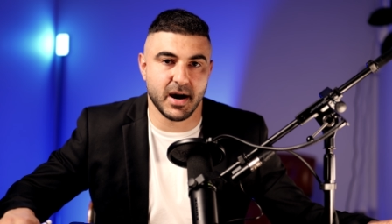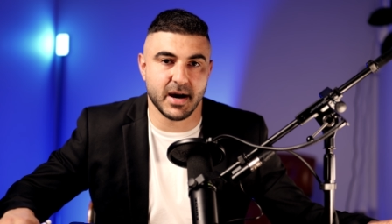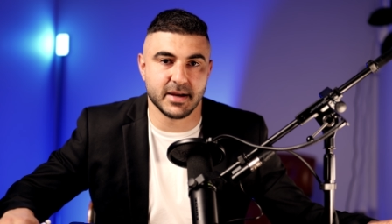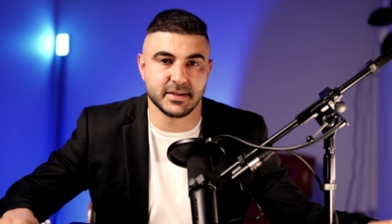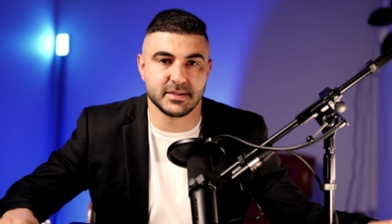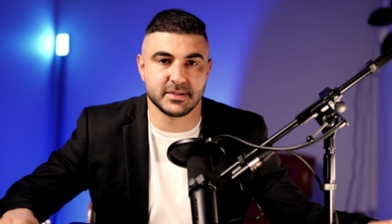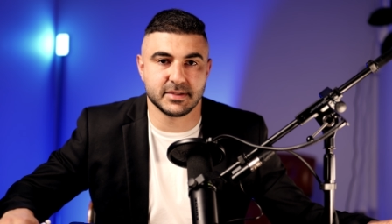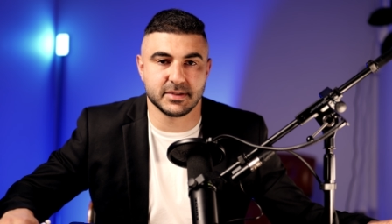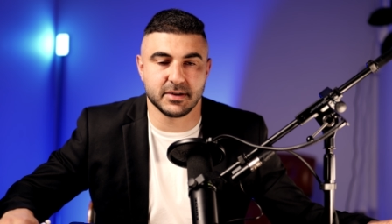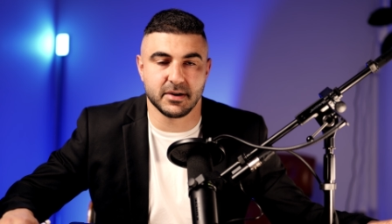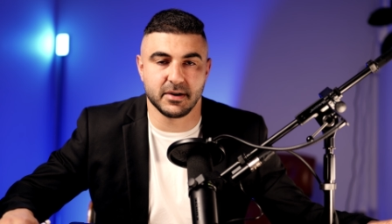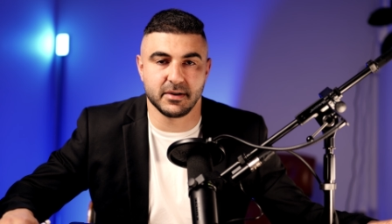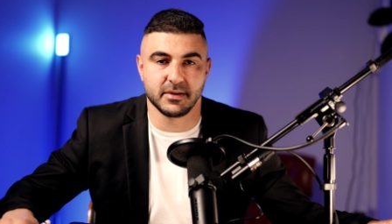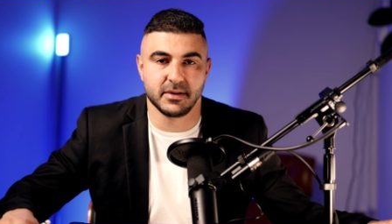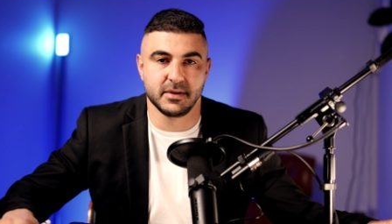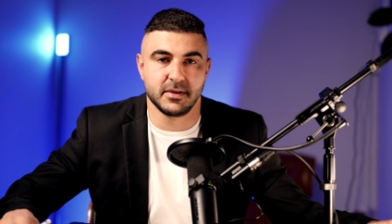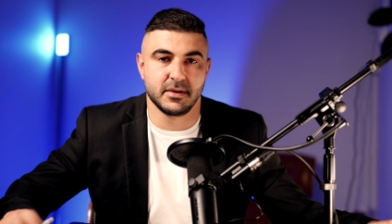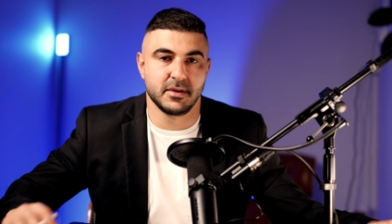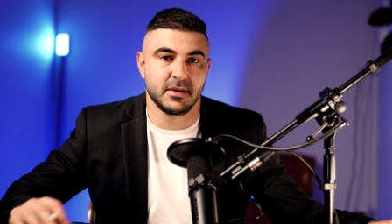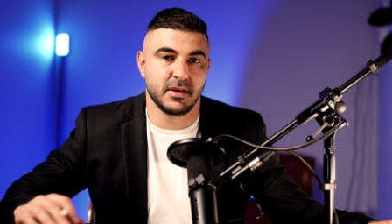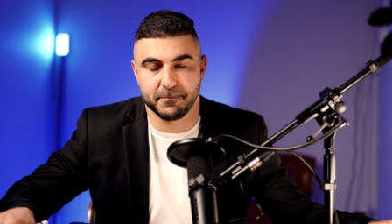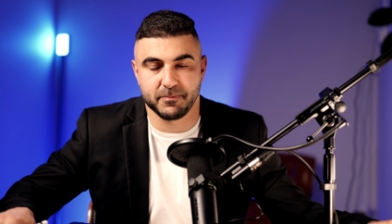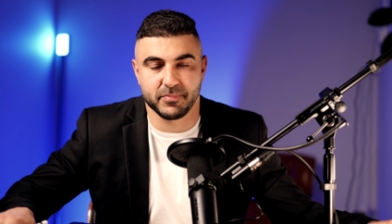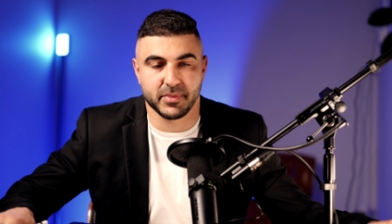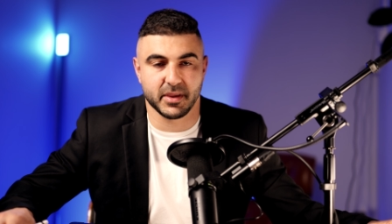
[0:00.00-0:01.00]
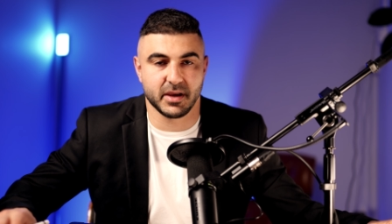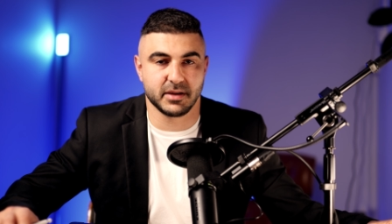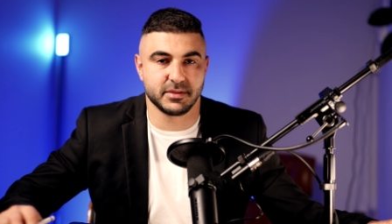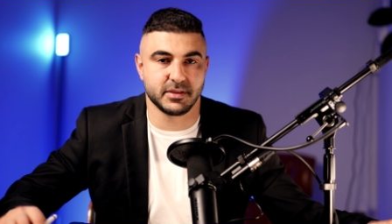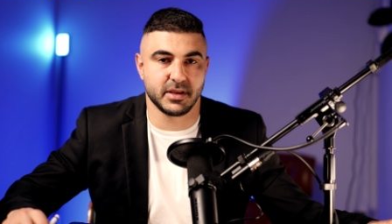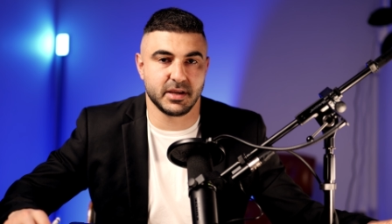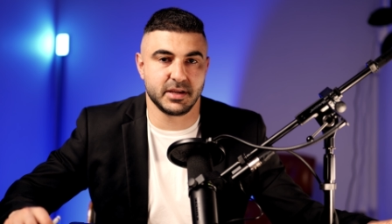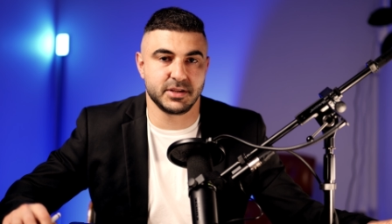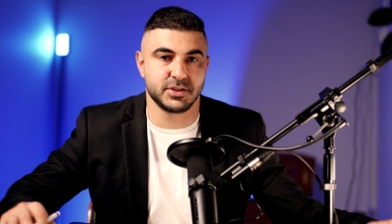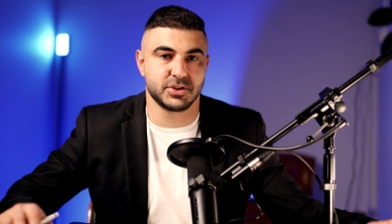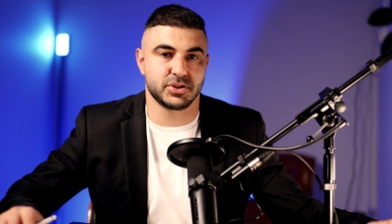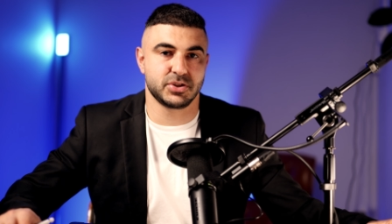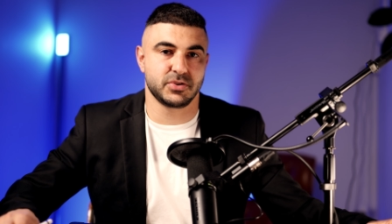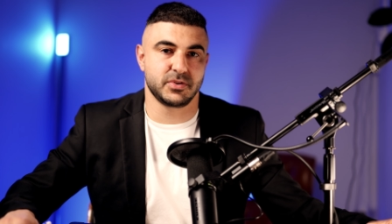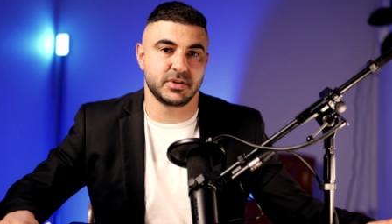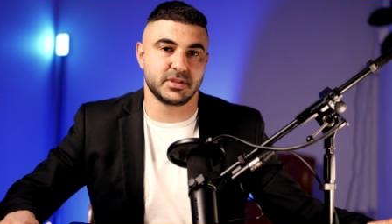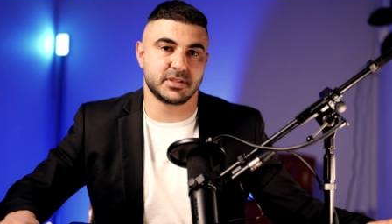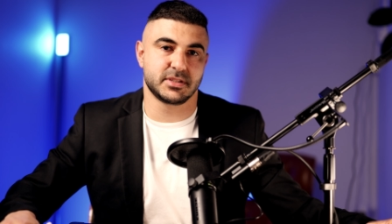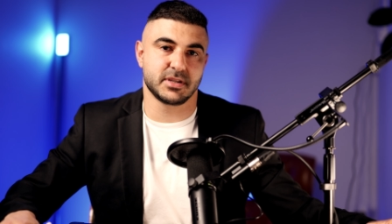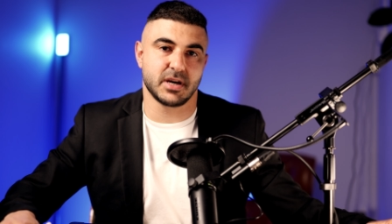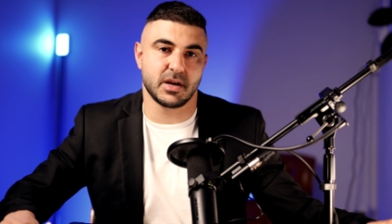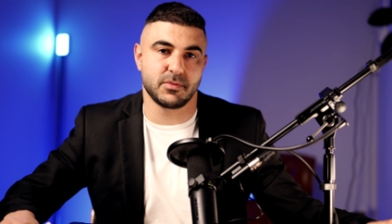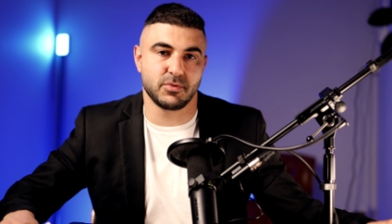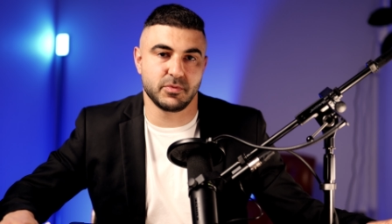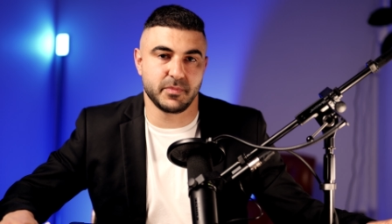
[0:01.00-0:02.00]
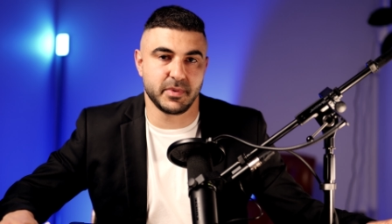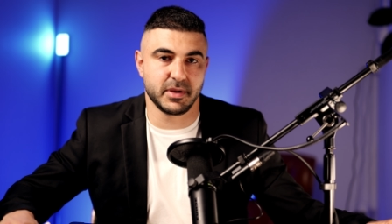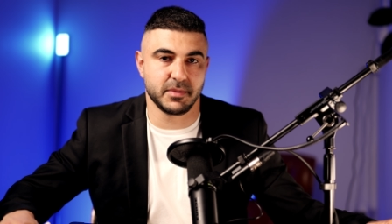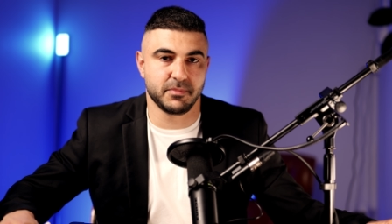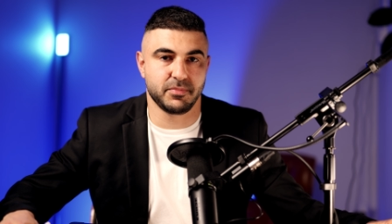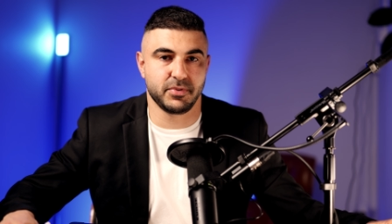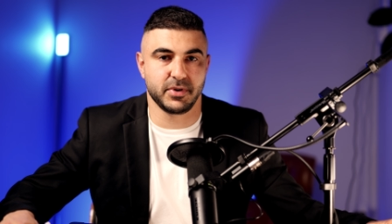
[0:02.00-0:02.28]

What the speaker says: So the insurance side would be